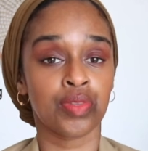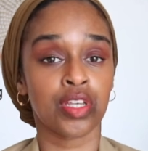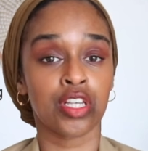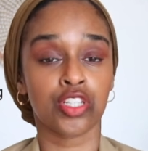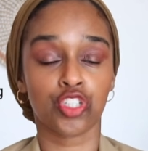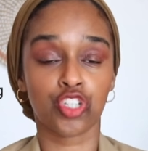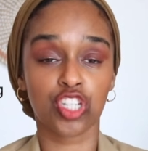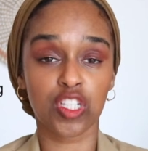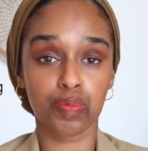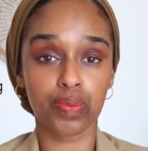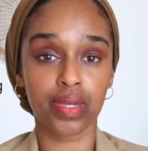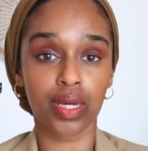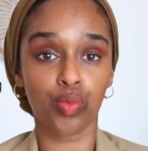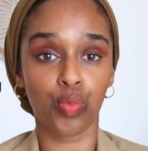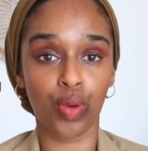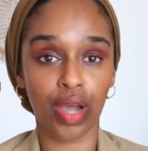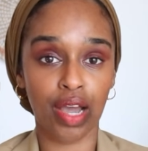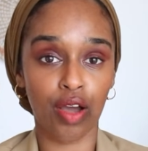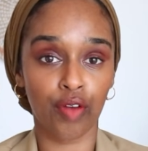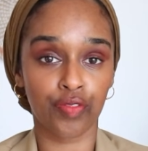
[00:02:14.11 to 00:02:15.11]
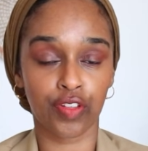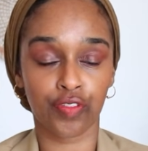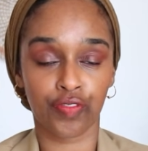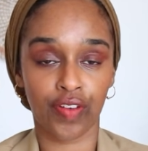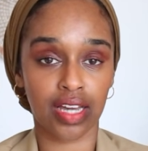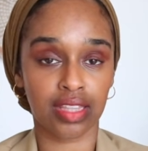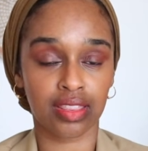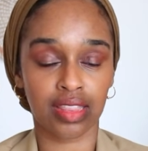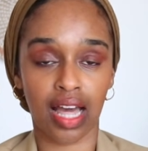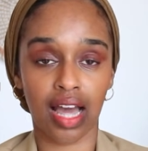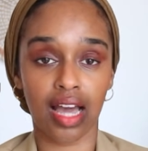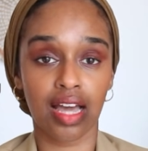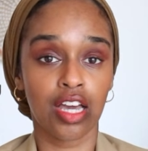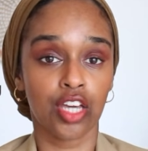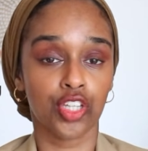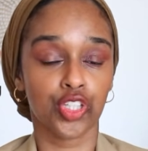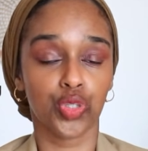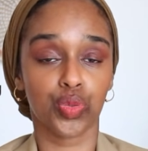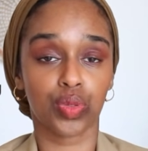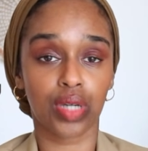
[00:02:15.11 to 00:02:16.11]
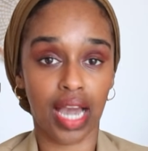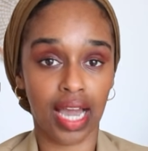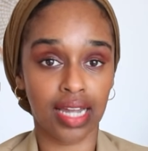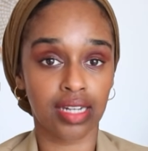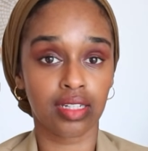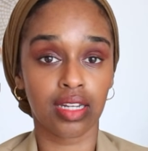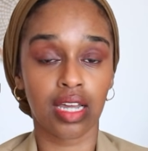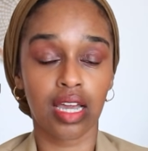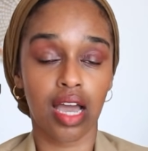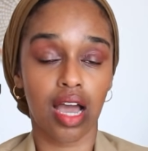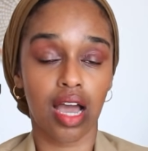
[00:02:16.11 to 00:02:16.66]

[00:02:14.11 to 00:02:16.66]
So just be aware of the fact that you can